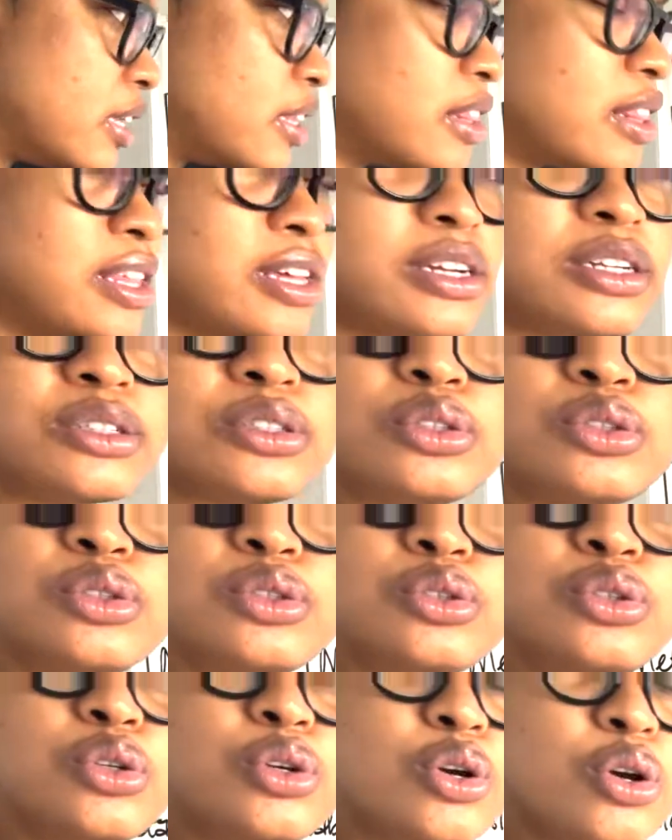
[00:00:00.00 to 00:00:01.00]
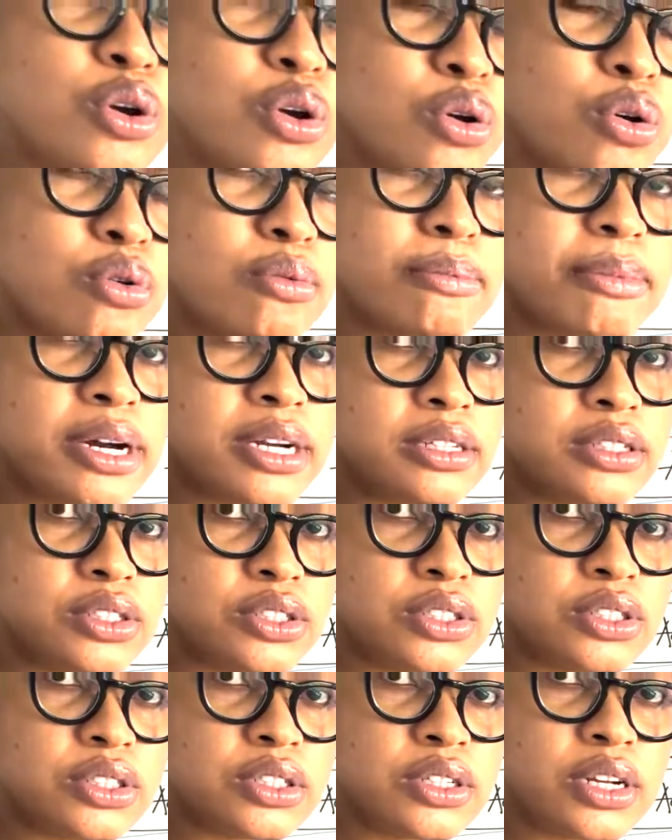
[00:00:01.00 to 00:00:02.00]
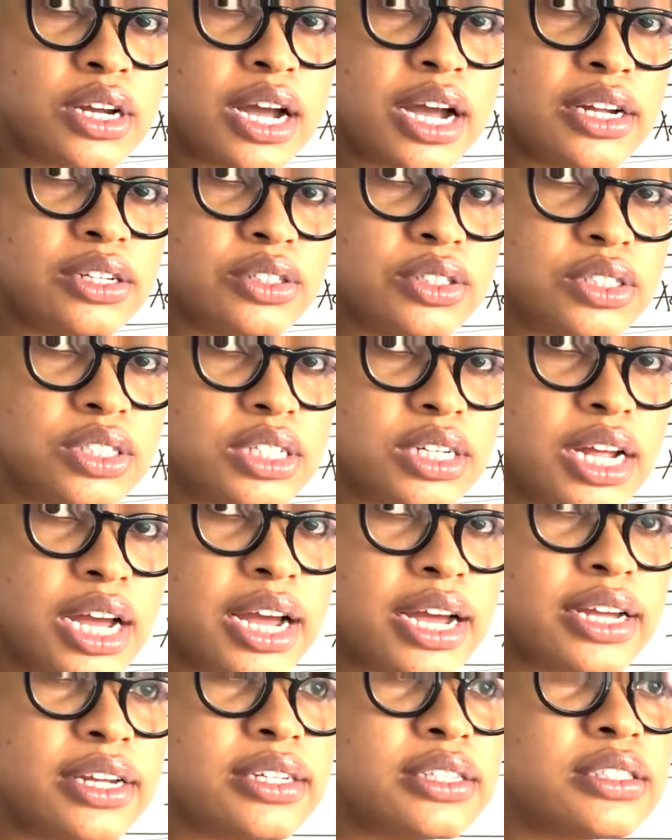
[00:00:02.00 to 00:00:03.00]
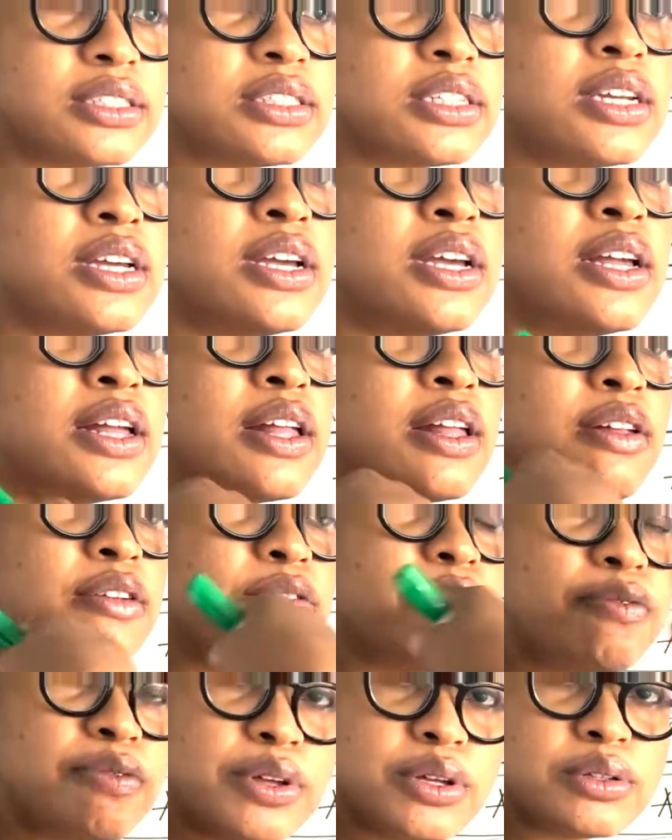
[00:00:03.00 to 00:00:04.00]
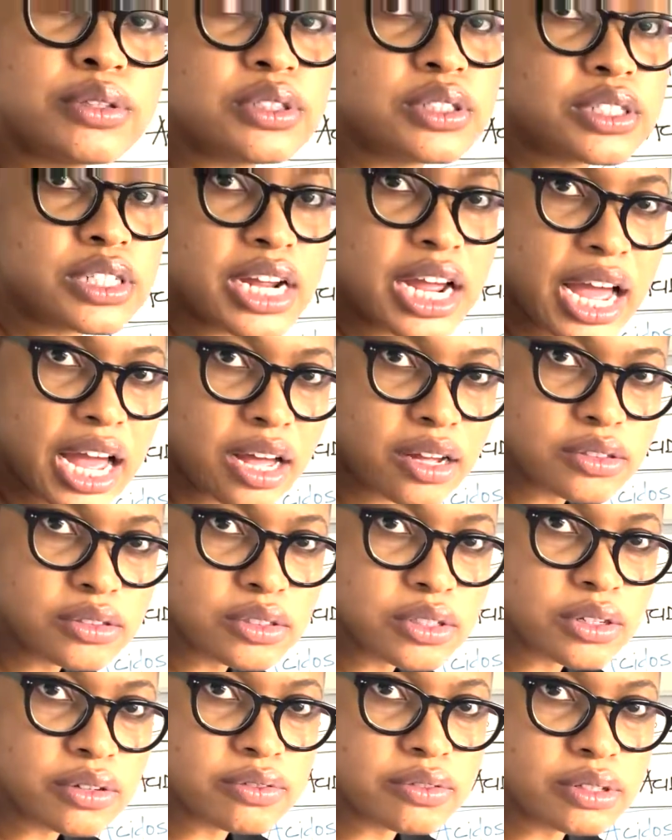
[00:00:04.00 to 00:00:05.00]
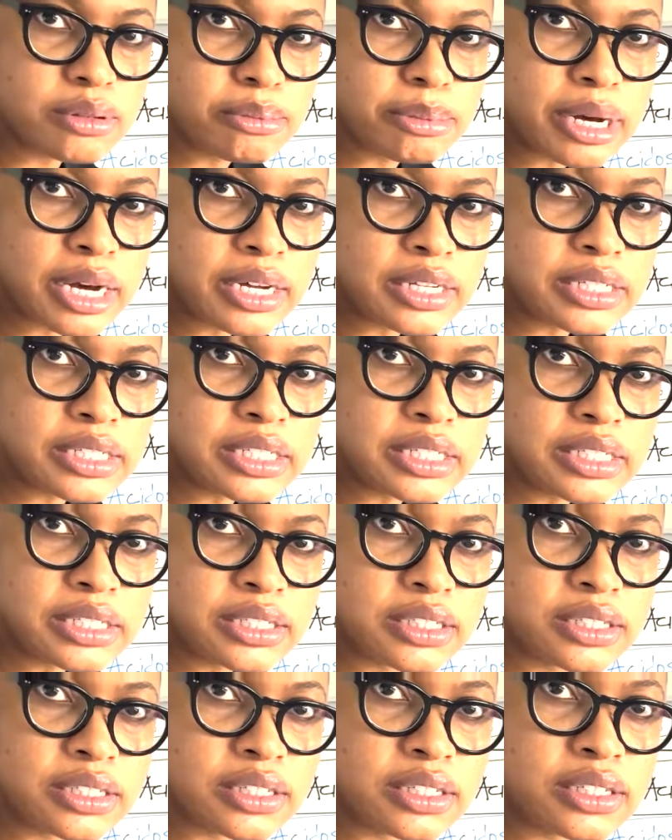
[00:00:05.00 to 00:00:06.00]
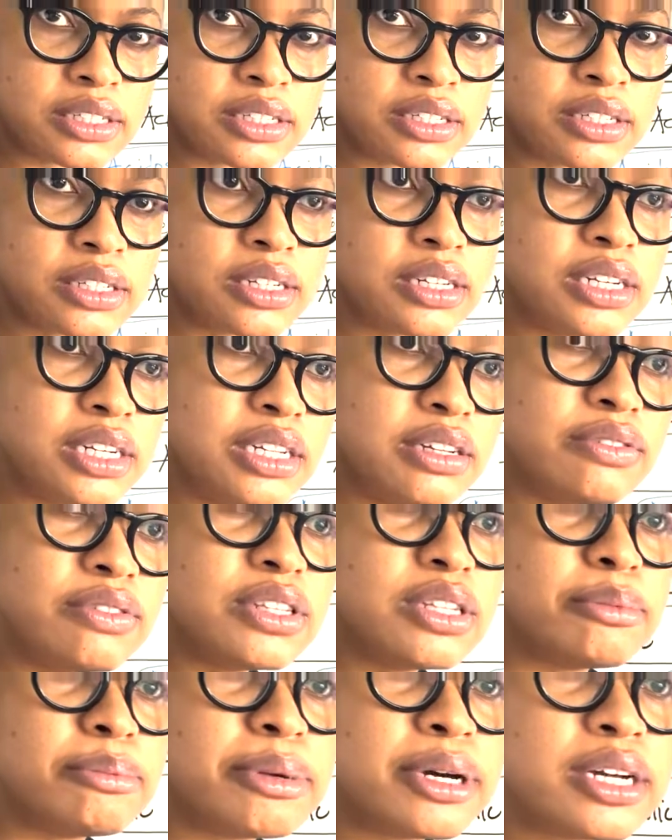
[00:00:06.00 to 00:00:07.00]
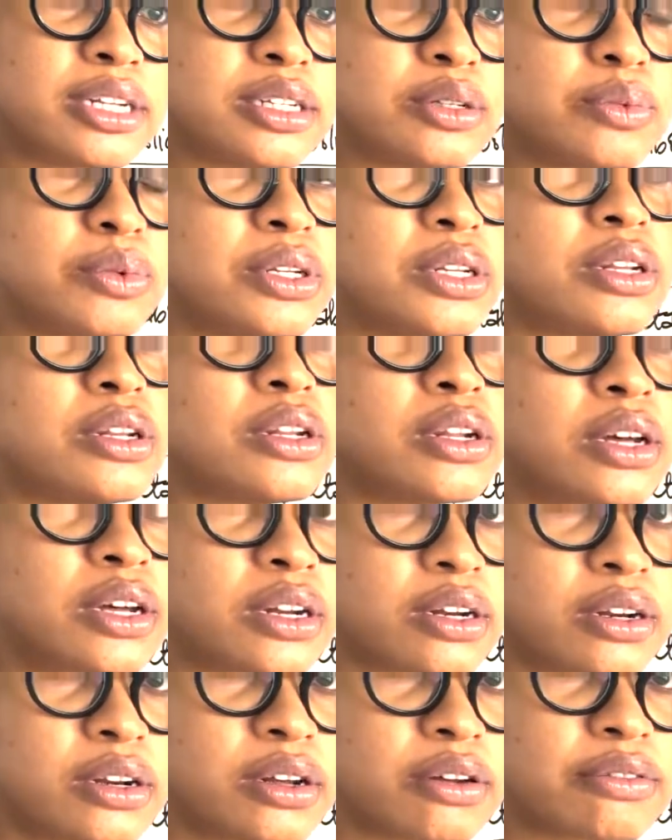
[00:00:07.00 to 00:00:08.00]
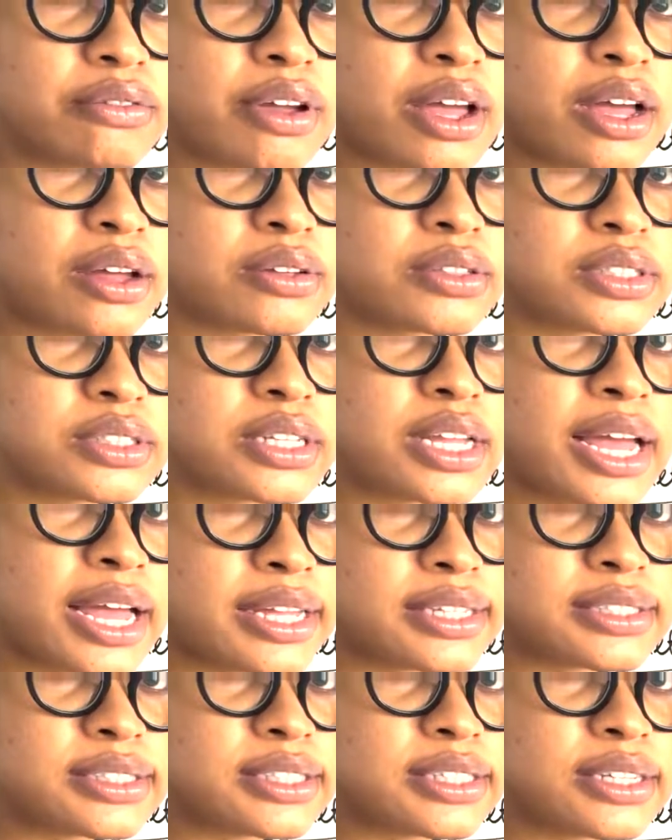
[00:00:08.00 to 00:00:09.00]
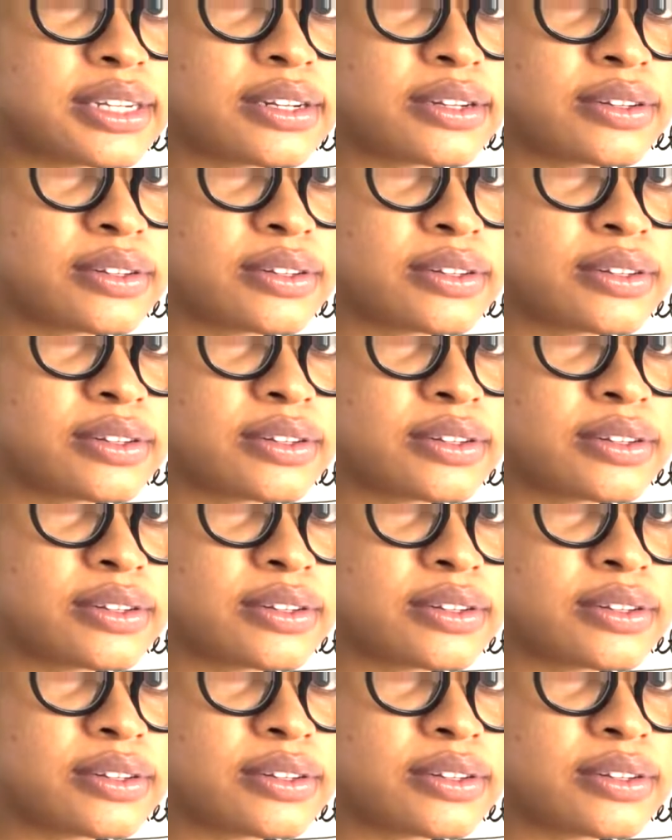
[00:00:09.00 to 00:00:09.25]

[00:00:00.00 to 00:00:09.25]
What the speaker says: there are too much hydrogen ions filtered out of the body, leaving the body with not enough acid.